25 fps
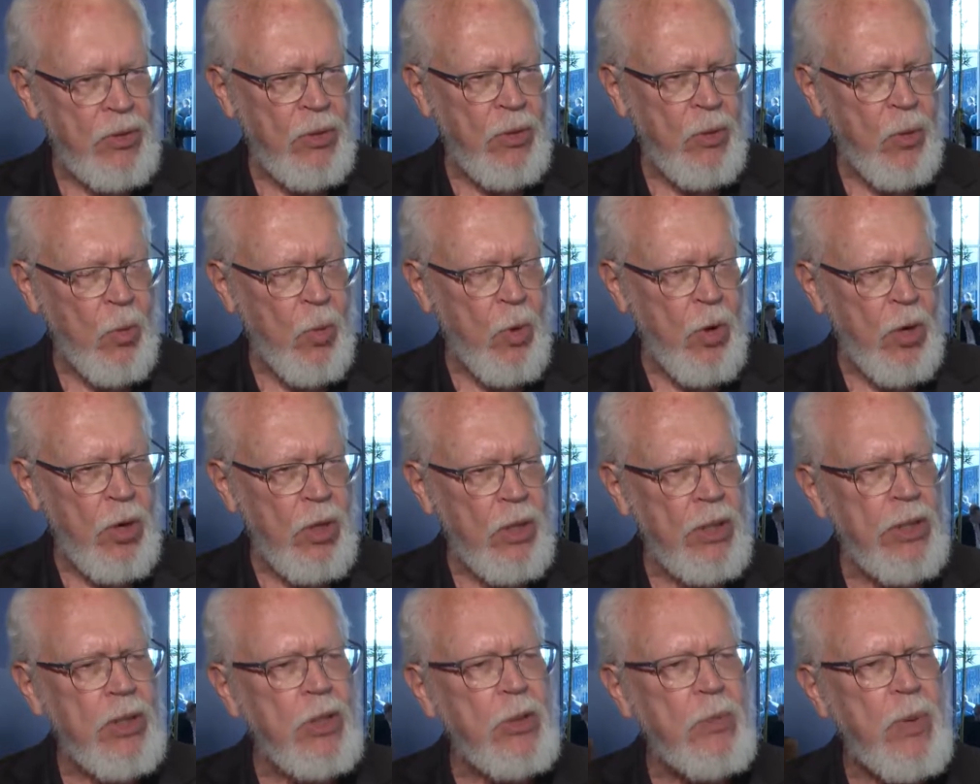of the
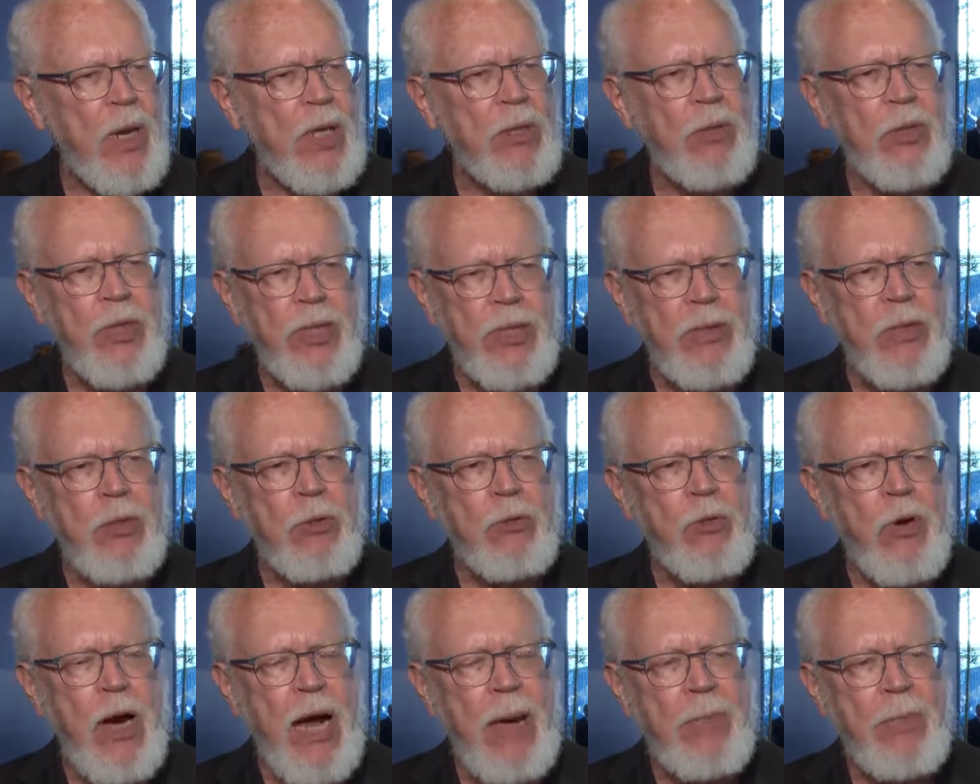world, especially in the
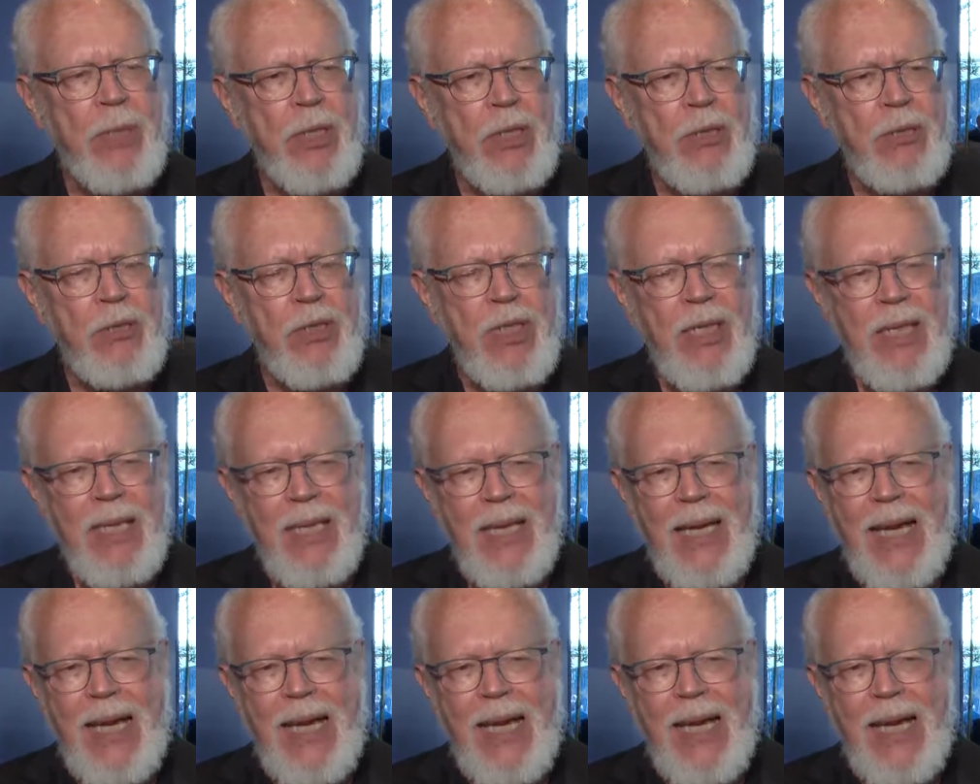tropics.